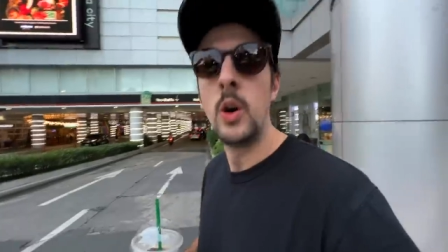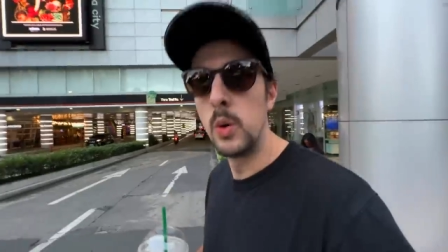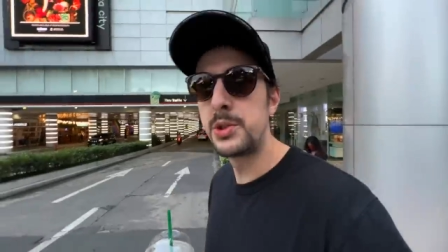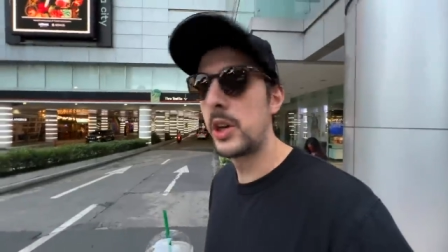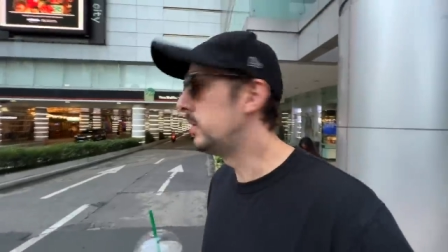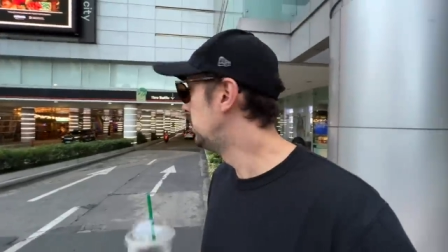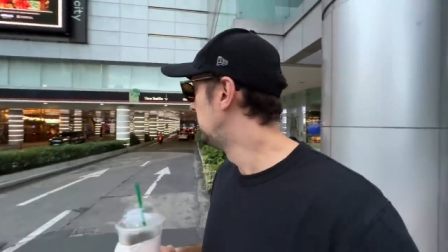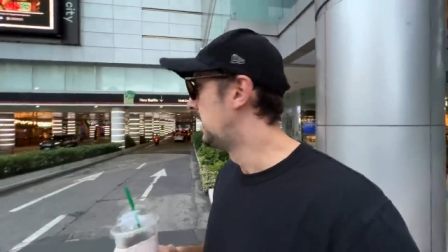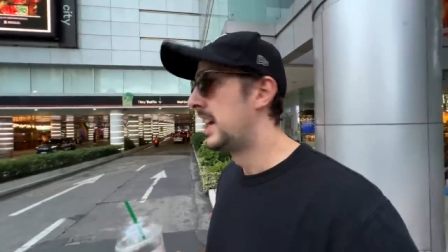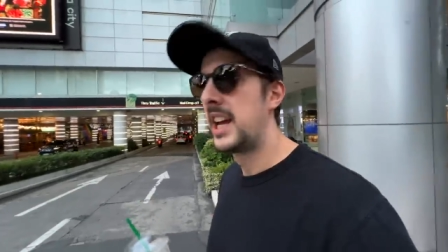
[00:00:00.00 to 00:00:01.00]
Also,
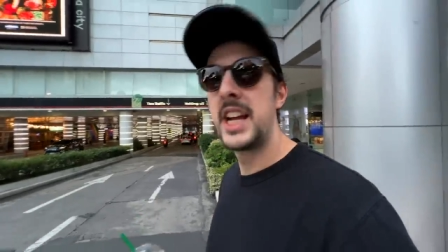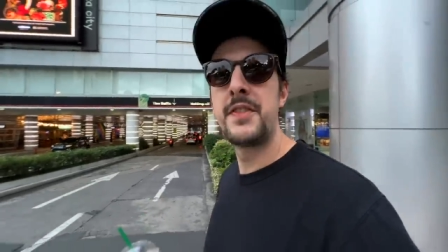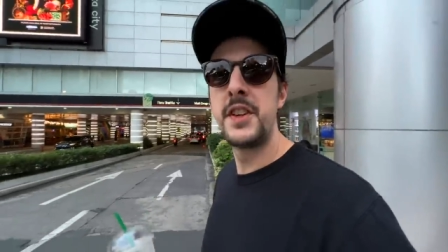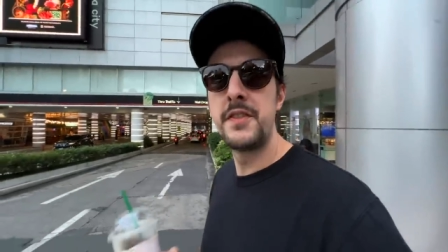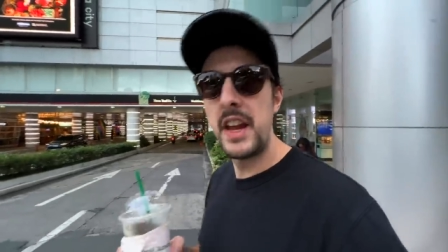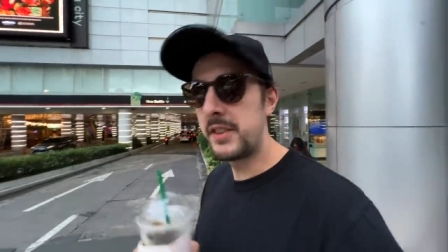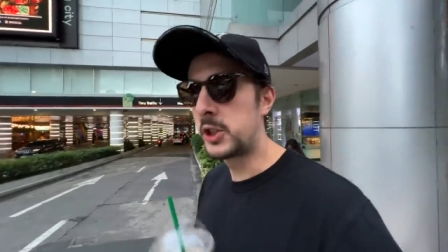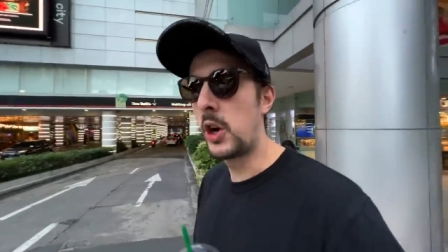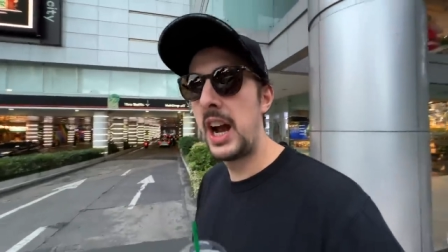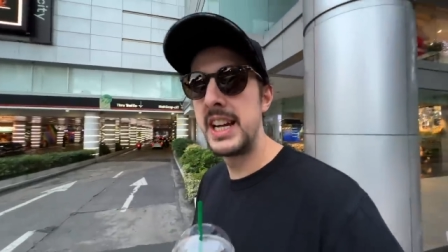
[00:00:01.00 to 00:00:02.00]
if you've never
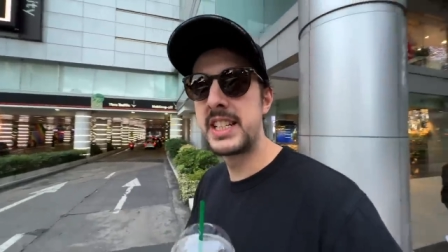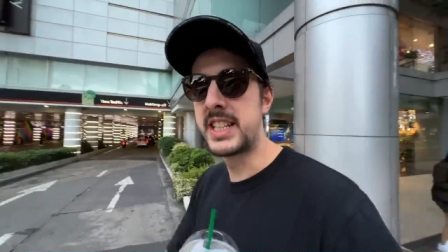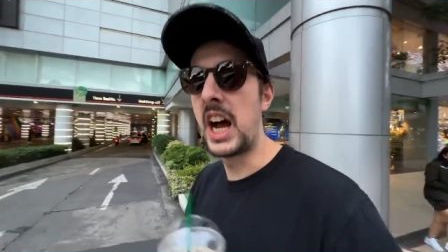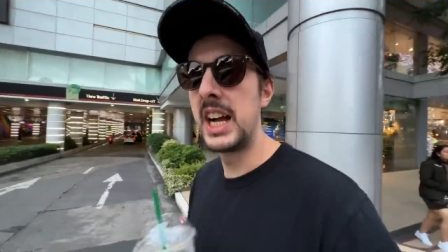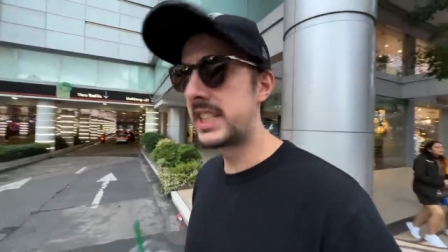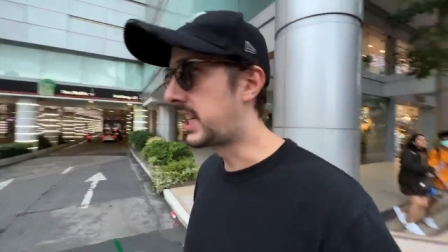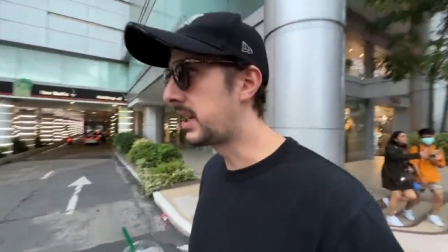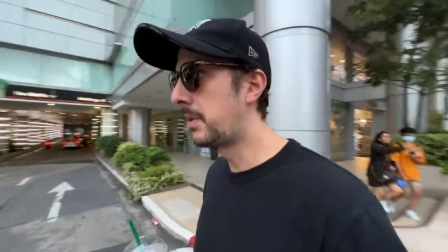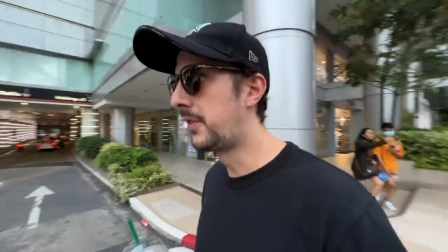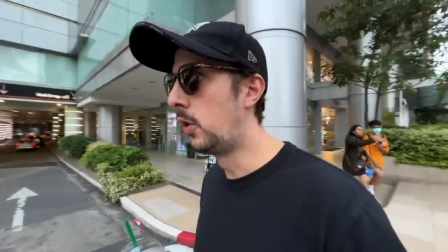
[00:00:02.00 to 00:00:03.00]
tried Thai
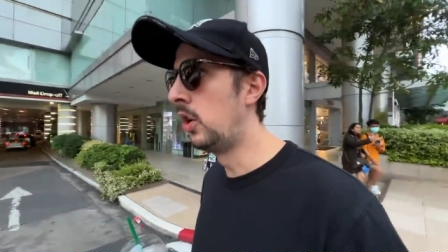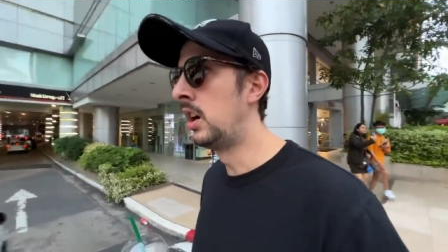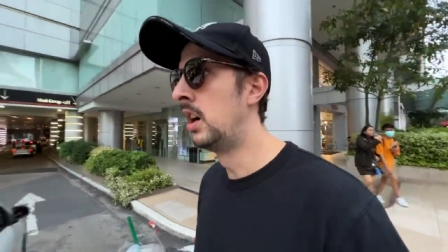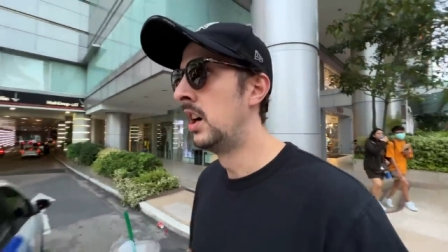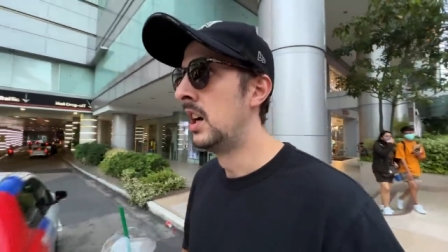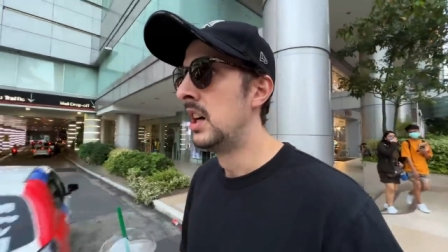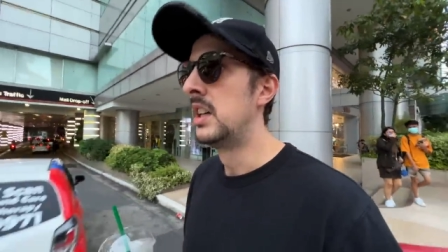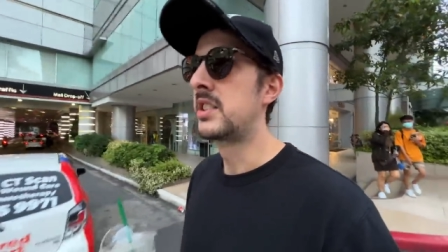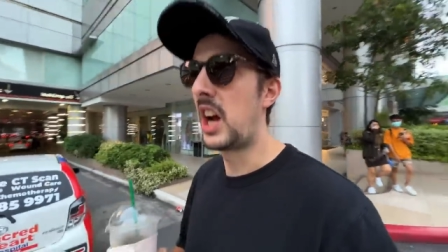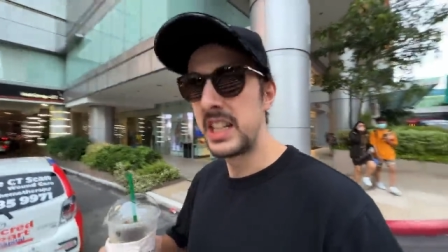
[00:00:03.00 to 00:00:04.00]
tea before,
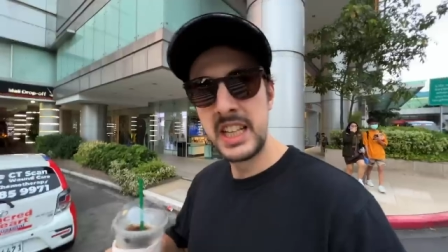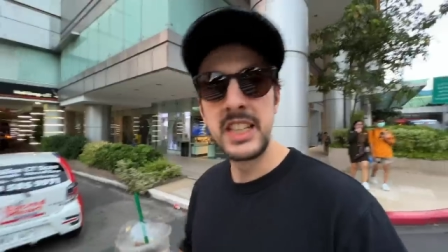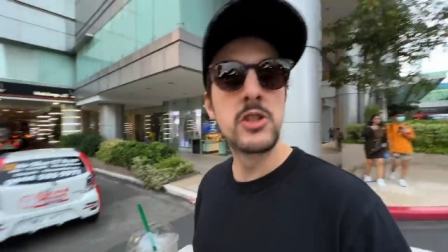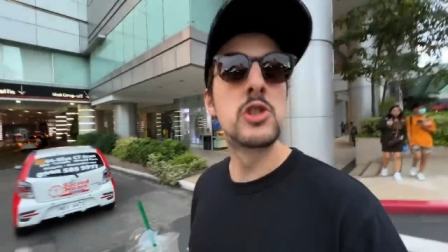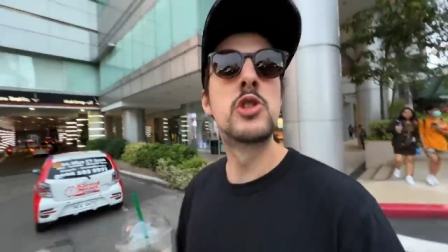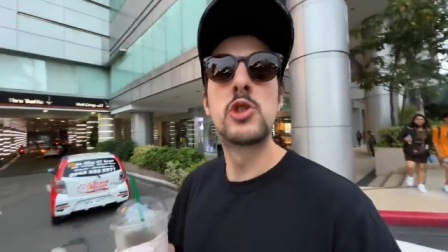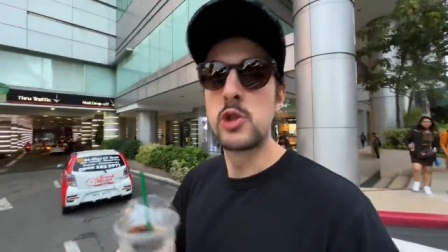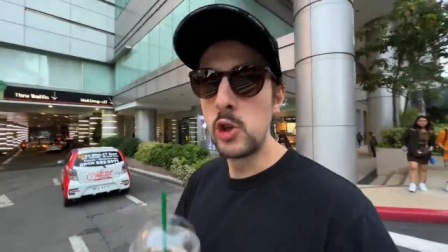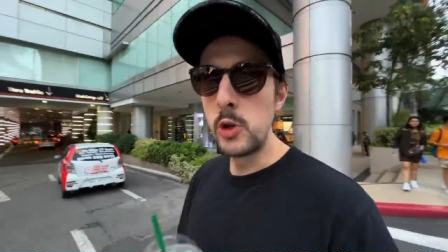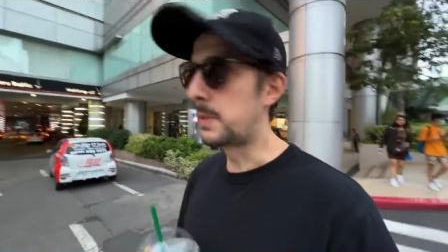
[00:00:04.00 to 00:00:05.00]
Thai tea is
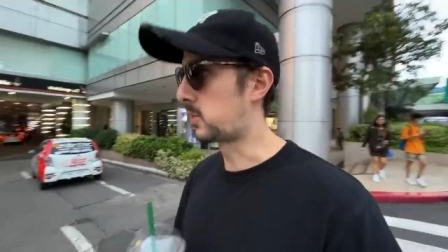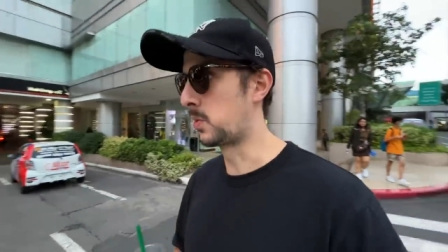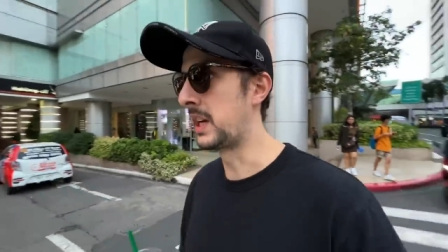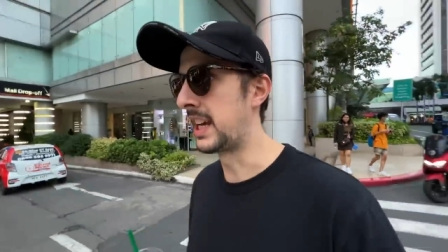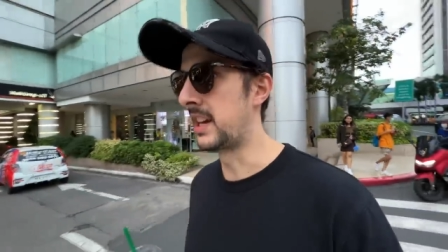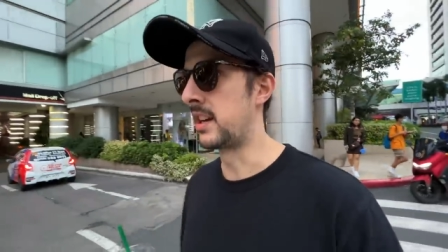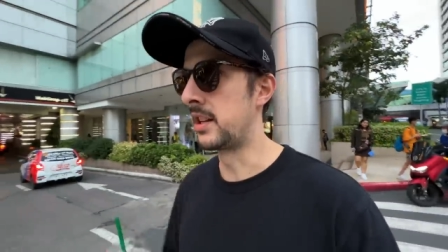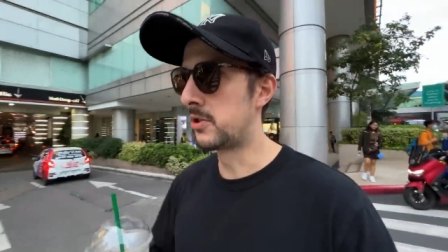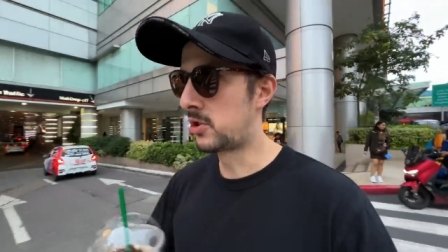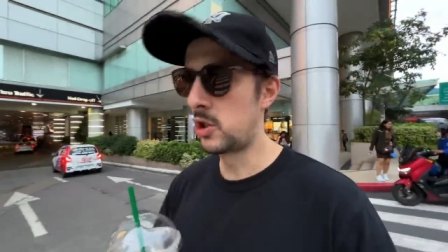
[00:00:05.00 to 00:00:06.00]
super sweet
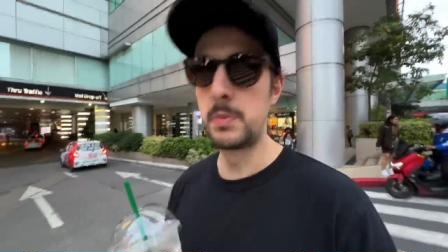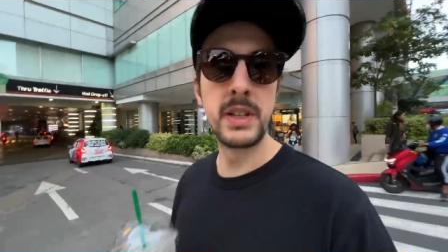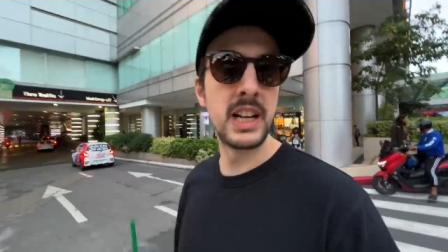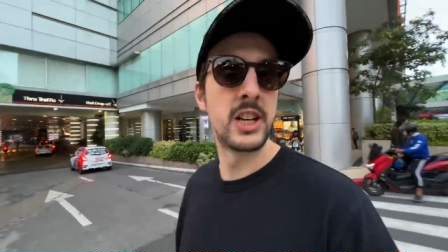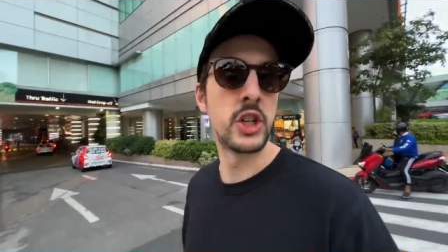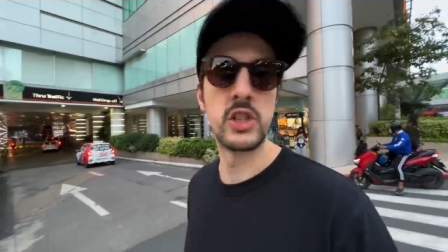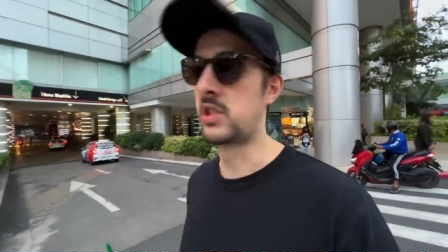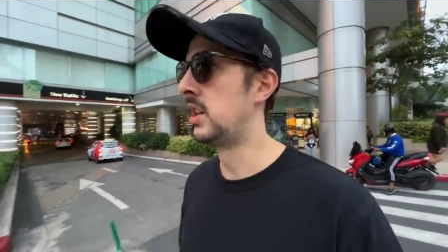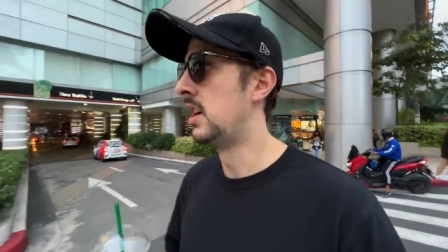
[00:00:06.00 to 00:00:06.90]
and super delicious.